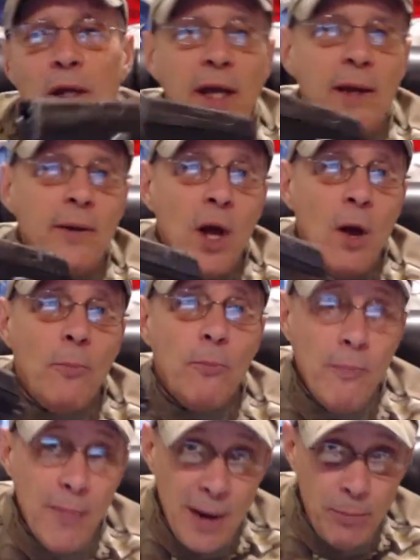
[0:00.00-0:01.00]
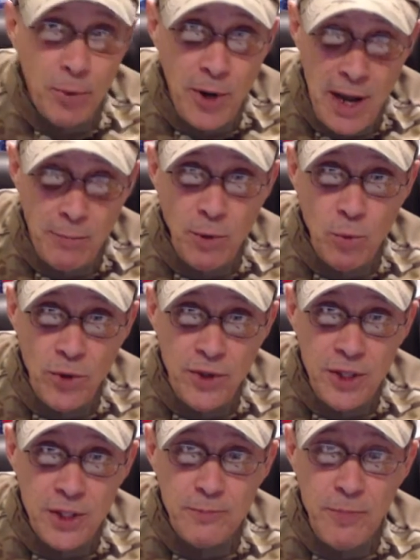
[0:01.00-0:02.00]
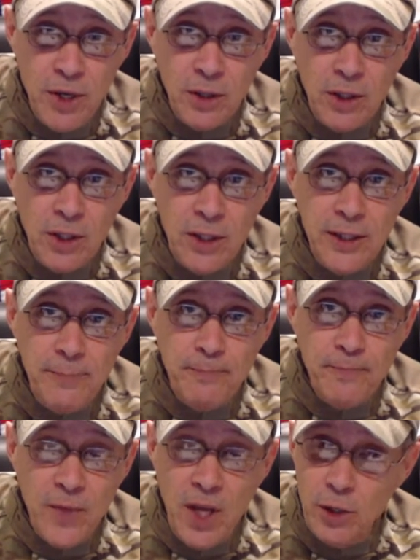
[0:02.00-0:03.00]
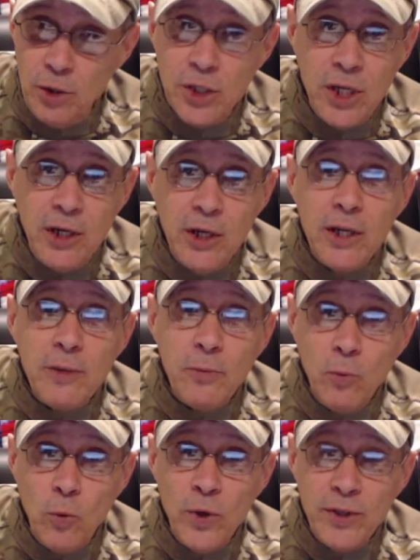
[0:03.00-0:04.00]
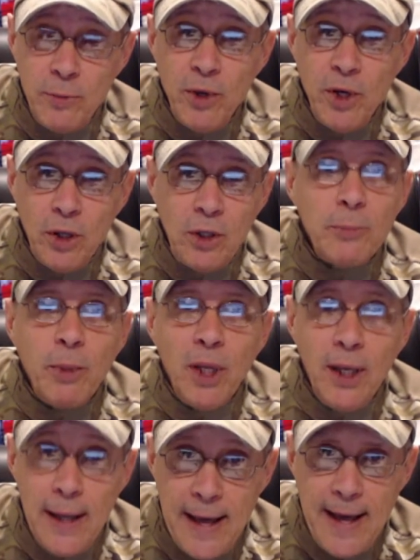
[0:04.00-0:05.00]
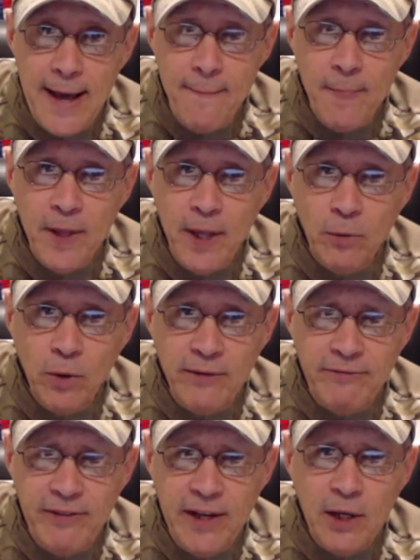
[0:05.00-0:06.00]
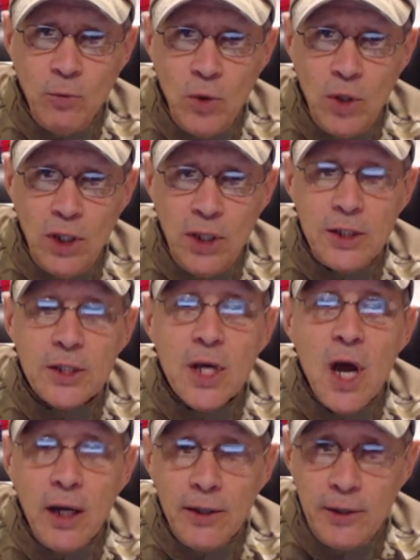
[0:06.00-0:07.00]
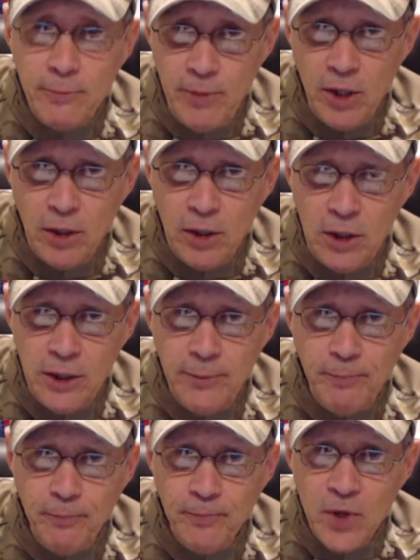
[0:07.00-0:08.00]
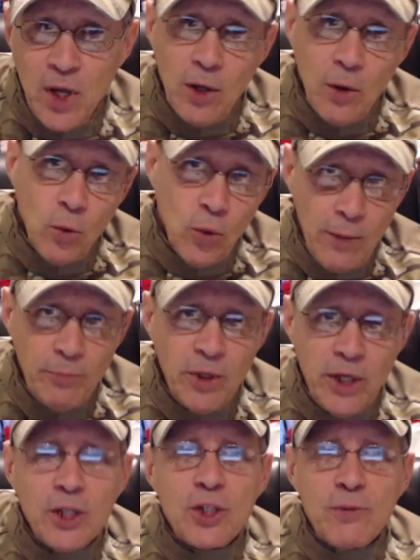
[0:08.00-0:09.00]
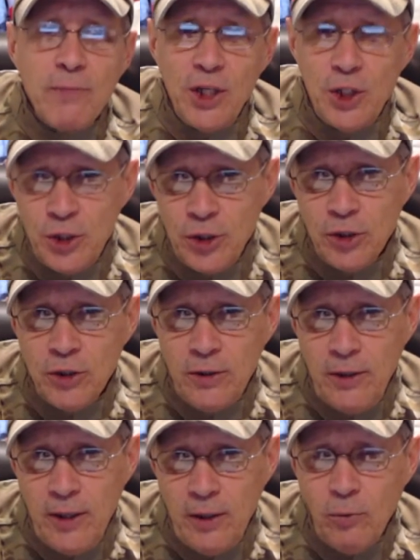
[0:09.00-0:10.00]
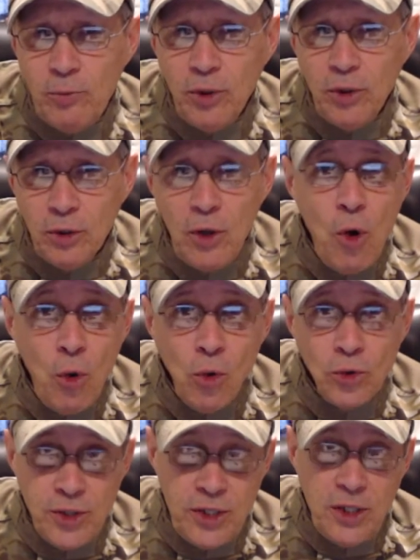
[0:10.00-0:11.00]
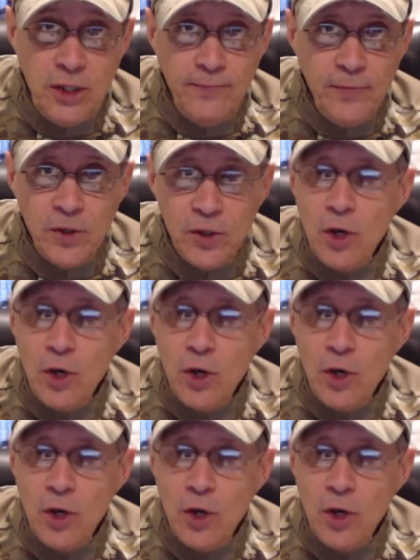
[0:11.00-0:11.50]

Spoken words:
Okay, my problem with this belt clip, I used to carry it with the belt clip a lot, and what I found was the belt clip rubbed against my shirt and would put little holes in it.